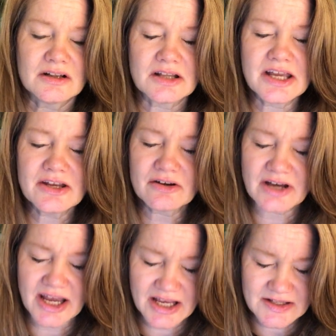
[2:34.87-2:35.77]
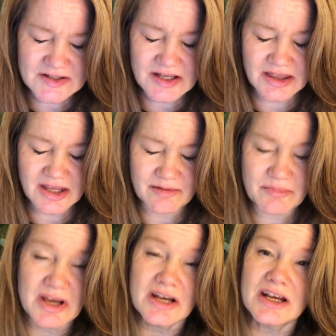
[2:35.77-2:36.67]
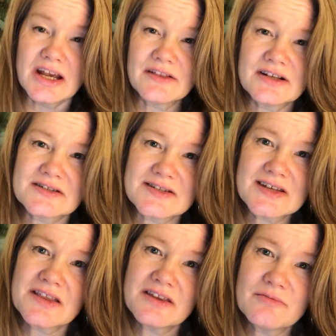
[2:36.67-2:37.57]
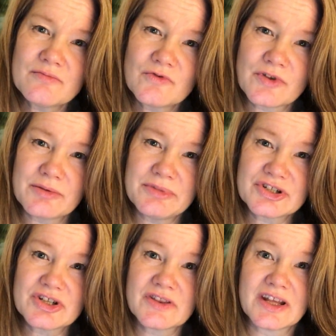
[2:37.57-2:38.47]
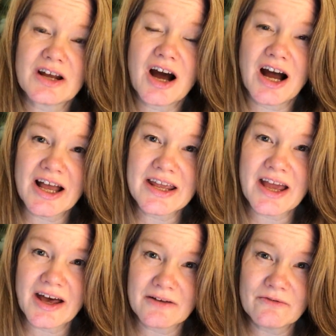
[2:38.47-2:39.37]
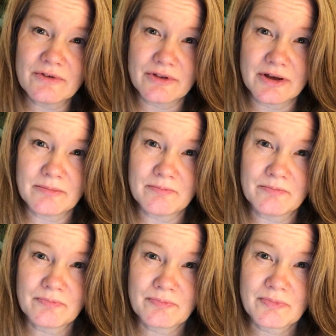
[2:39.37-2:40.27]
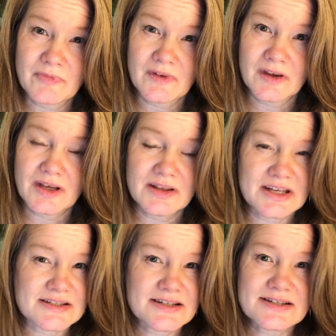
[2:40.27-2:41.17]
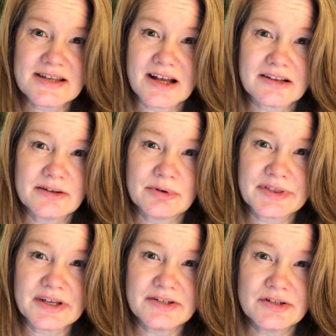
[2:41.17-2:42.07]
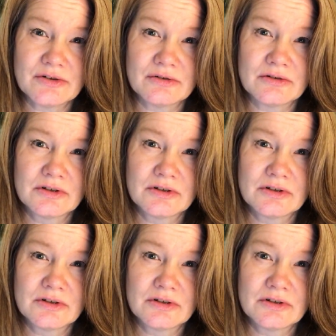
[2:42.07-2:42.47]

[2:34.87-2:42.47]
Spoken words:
Lay your hands on them, and then send them for the mission that I have for them. And that's exactly what they do.